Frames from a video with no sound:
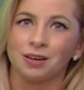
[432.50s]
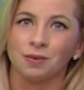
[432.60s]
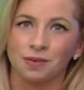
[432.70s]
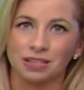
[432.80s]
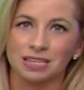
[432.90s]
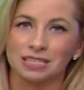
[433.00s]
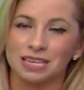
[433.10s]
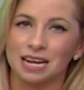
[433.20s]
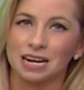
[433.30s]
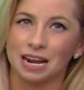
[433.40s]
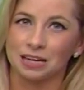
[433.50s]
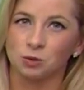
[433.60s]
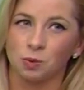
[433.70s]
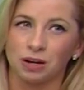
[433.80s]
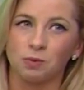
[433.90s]
We've got sunset at
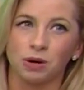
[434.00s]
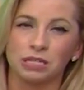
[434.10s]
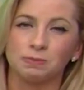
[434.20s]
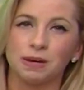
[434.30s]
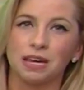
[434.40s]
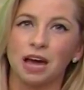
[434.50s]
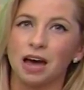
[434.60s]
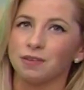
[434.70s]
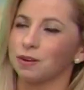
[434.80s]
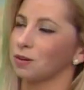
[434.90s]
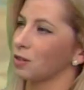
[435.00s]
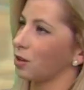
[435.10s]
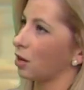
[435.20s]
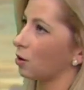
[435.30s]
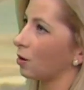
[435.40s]
8:21. Speaking of, here's a
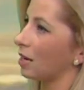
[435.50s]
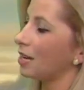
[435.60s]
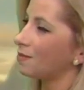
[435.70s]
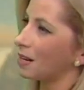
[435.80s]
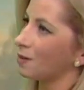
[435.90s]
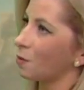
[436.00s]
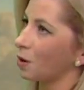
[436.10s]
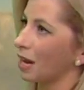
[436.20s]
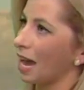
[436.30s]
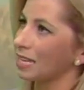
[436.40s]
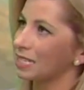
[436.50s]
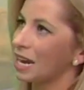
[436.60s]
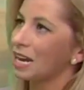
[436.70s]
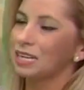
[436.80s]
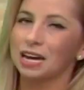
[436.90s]
look at your evening forecast.
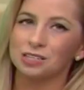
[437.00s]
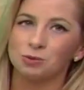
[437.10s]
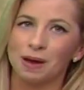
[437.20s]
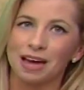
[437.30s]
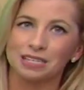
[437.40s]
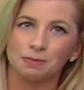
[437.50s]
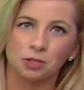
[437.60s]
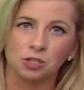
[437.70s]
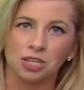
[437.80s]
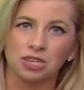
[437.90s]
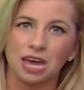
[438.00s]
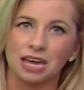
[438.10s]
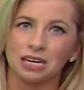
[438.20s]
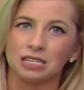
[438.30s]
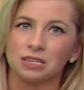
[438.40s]
Not too bad. Temperatures in the
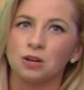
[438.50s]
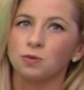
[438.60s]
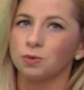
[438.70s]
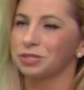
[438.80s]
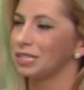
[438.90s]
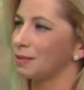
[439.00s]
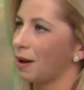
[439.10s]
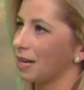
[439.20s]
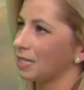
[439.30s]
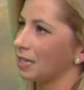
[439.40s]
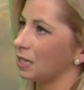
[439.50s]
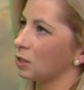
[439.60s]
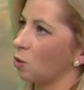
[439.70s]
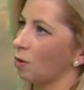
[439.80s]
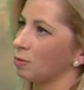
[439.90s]
80s. We'll see some isolated
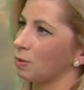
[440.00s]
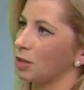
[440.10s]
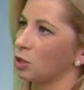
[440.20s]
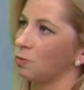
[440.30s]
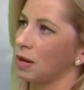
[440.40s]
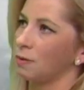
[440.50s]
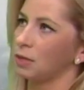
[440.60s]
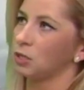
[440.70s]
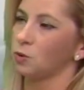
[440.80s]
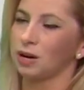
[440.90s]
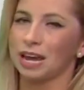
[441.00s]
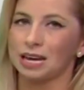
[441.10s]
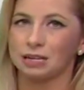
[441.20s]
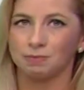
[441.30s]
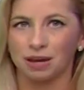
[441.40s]
storms, but they should be coming to an
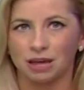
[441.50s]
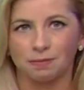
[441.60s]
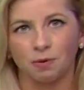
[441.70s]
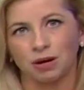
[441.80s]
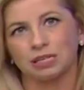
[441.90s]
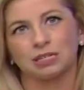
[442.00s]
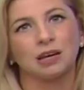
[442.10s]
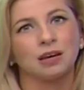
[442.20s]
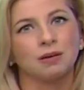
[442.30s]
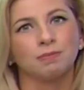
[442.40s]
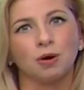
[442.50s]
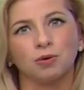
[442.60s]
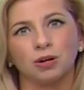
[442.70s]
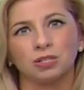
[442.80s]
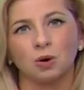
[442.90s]
end by that point.
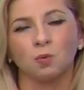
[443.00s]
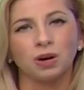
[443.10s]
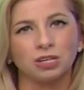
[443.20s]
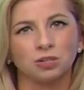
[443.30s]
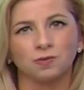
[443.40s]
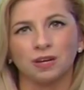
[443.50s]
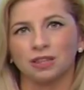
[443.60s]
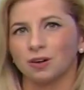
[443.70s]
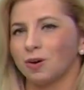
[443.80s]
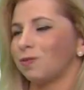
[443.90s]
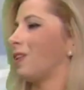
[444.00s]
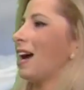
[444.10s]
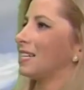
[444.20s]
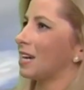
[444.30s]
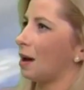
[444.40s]
Boaters, 1 to 2 feet in the Gulf,
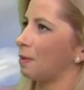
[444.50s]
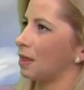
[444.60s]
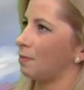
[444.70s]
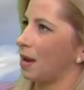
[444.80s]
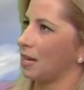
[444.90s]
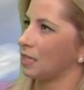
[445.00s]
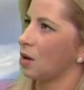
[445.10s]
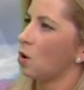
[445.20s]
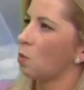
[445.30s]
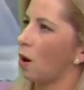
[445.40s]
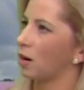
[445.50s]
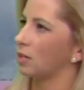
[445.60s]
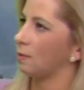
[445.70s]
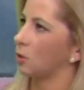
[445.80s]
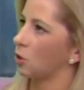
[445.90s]
light chop in the bays. Water
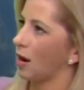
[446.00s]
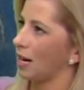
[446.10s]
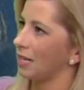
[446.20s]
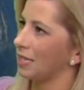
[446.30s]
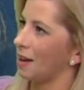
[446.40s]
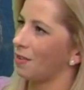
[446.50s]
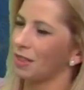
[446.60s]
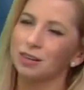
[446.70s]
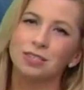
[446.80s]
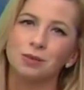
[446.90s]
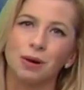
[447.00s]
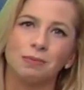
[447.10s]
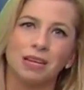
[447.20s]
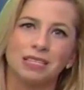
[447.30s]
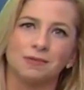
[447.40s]
temperature 87. There's the
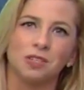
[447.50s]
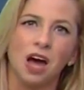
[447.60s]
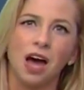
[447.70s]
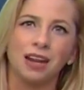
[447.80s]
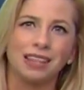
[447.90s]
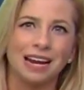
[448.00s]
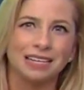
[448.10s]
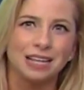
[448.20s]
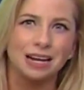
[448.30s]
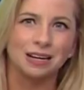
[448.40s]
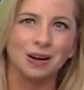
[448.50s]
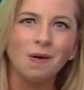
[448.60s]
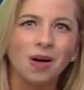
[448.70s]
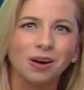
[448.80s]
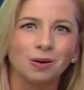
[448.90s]
remnants of dawn. That is no
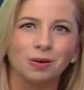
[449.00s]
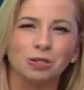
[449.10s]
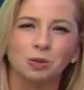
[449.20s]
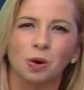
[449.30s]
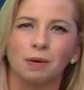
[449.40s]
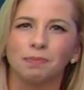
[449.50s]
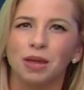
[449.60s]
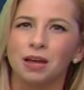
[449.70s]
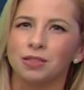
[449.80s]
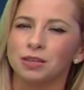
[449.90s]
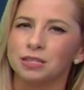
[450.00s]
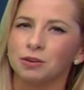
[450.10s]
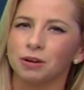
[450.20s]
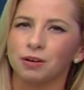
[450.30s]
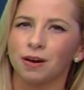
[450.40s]
longer a storm. This
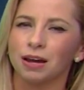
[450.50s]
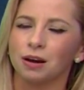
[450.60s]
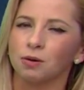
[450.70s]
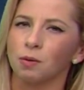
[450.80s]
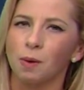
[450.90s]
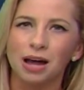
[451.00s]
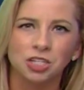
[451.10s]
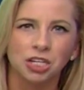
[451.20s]
area right here, we're watching